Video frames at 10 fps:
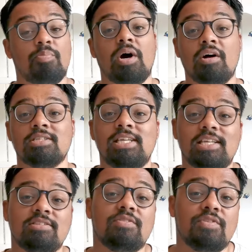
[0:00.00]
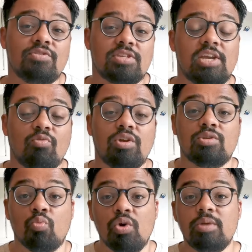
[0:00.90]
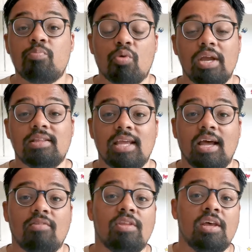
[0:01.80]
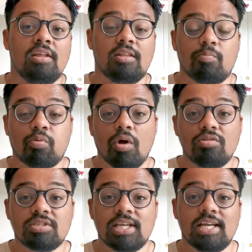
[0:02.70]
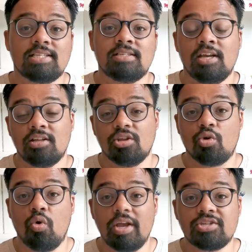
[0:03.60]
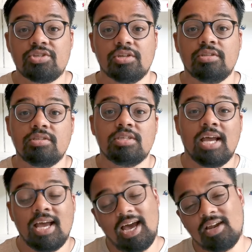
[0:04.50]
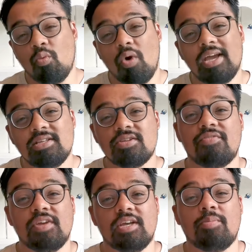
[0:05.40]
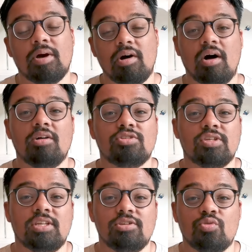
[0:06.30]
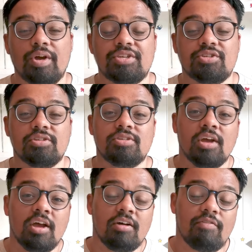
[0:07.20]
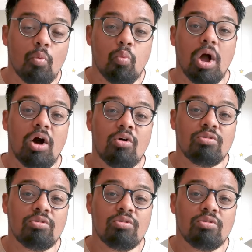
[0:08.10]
In the past, the interview series, we break down the process, the questions, and a way to think about answering those questions for